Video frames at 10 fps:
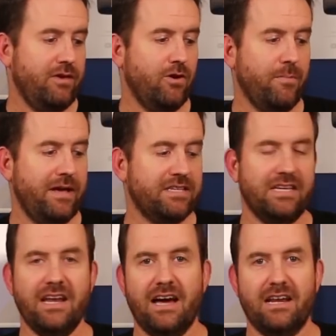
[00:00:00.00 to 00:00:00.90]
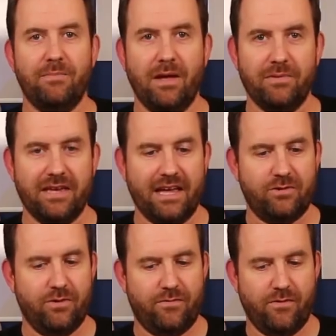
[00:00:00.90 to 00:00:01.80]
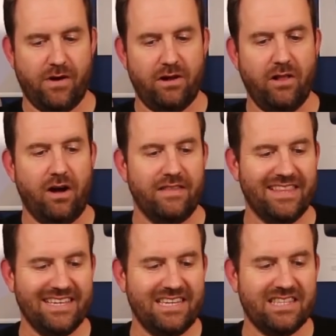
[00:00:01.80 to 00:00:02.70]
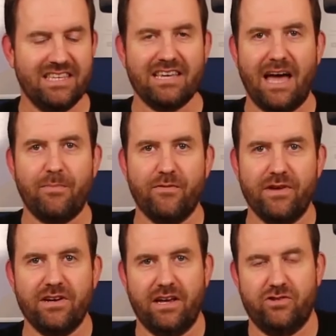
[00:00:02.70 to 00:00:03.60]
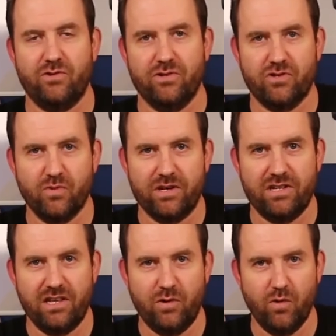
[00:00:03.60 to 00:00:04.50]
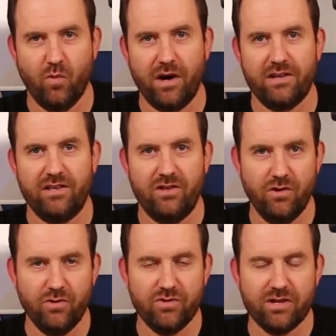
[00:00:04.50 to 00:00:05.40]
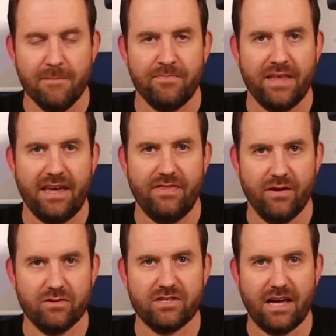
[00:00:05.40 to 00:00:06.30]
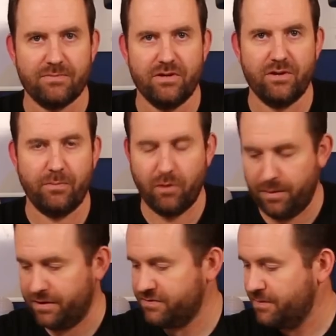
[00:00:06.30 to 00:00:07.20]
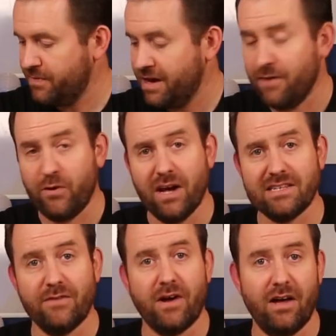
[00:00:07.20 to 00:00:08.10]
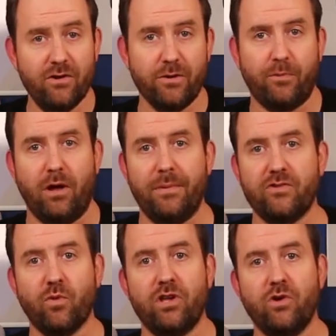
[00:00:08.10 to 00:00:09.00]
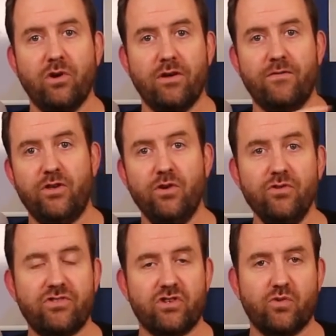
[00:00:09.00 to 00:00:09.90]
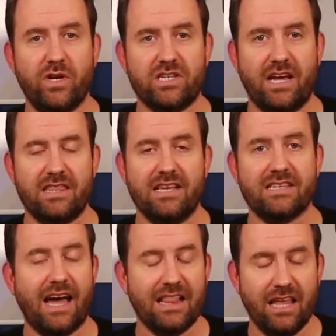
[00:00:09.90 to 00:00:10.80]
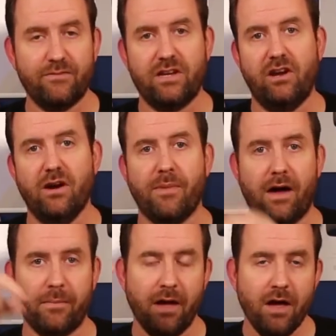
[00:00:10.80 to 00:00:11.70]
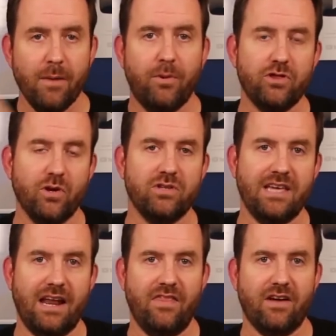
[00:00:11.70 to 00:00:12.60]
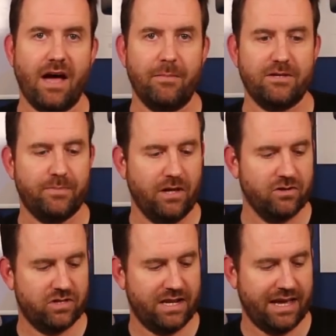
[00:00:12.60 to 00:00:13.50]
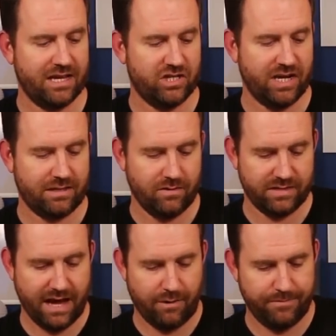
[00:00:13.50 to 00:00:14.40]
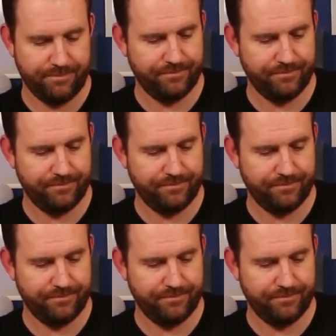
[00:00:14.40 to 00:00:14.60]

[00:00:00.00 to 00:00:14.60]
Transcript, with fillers: you're basically not going to be able to get to it for very long. This is the type of industrial switch that you would want to use in those types of deployments. If you guys have other deployments where you could have used a switch like this, I'd love to hear about them. Put those down in the comments below so that I can check those out.